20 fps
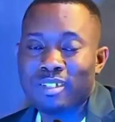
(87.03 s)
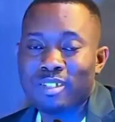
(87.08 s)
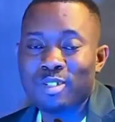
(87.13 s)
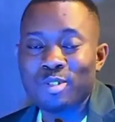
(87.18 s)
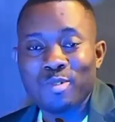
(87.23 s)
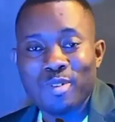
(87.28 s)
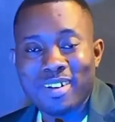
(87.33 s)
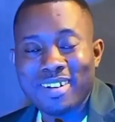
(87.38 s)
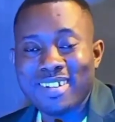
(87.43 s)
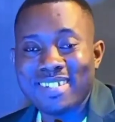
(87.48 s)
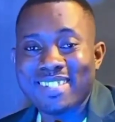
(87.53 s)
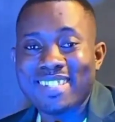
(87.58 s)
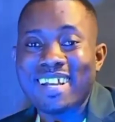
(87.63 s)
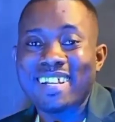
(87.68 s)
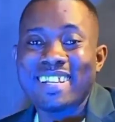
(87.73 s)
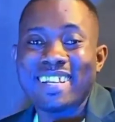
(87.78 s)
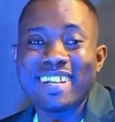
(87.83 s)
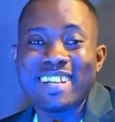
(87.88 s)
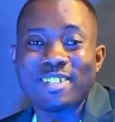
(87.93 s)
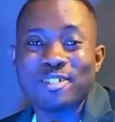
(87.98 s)
You
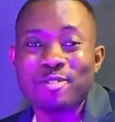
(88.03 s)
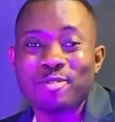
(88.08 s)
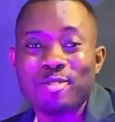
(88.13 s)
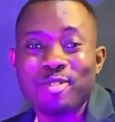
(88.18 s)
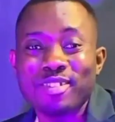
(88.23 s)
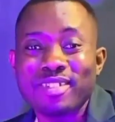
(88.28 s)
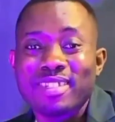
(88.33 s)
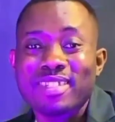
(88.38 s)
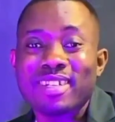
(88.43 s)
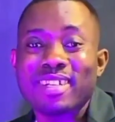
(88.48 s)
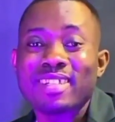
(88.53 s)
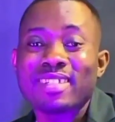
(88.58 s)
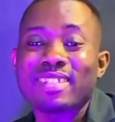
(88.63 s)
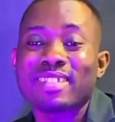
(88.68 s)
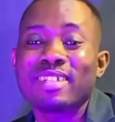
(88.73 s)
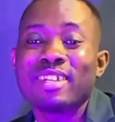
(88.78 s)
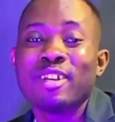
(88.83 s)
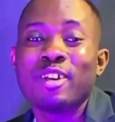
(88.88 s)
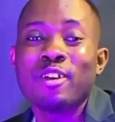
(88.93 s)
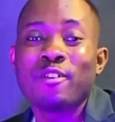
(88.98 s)
understand? It is not
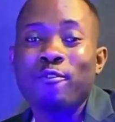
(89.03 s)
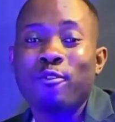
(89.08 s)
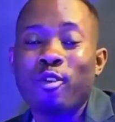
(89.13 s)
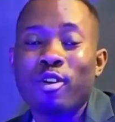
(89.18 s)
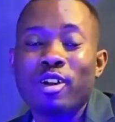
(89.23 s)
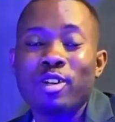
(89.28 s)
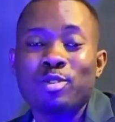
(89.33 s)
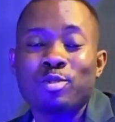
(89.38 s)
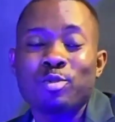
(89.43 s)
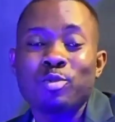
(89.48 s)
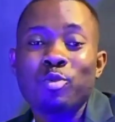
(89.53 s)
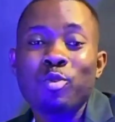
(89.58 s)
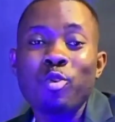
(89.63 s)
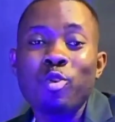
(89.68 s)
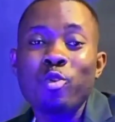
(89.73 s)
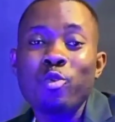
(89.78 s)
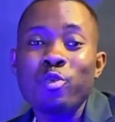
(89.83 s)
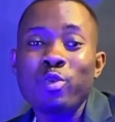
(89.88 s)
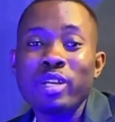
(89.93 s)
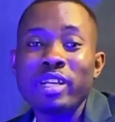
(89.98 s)
just for us to
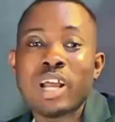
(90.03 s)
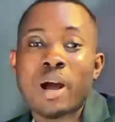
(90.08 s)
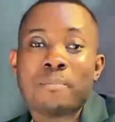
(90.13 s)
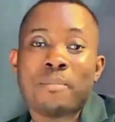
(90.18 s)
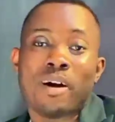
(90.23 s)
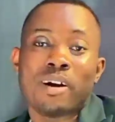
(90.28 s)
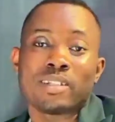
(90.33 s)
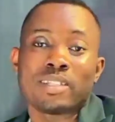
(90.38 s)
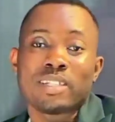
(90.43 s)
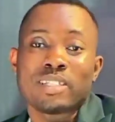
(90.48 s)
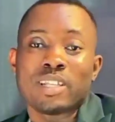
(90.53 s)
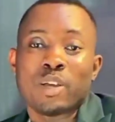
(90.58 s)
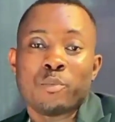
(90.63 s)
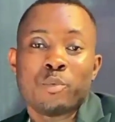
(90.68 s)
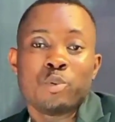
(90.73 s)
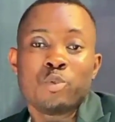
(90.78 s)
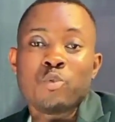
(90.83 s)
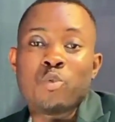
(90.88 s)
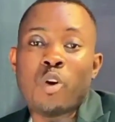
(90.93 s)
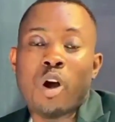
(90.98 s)
go read about it
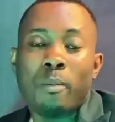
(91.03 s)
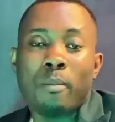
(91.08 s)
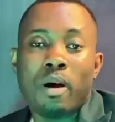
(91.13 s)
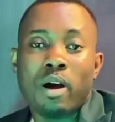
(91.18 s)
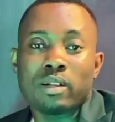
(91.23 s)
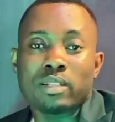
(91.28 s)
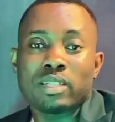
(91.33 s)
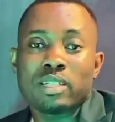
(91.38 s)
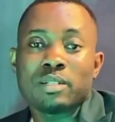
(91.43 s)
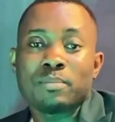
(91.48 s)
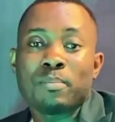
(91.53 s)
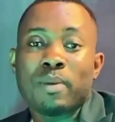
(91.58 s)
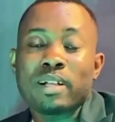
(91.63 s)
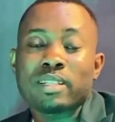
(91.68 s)
and we know about it,